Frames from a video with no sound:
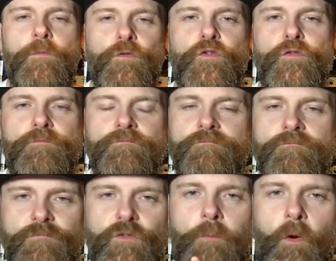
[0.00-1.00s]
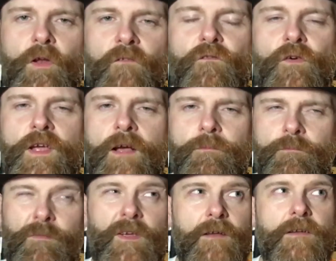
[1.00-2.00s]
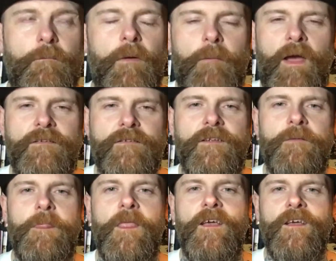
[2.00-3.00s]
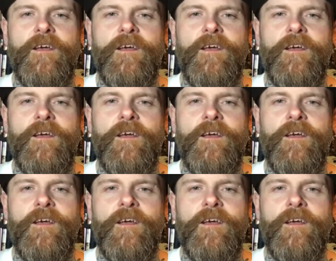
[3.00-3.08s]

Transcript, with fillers: I hope it was spoiler free, I think I did my best.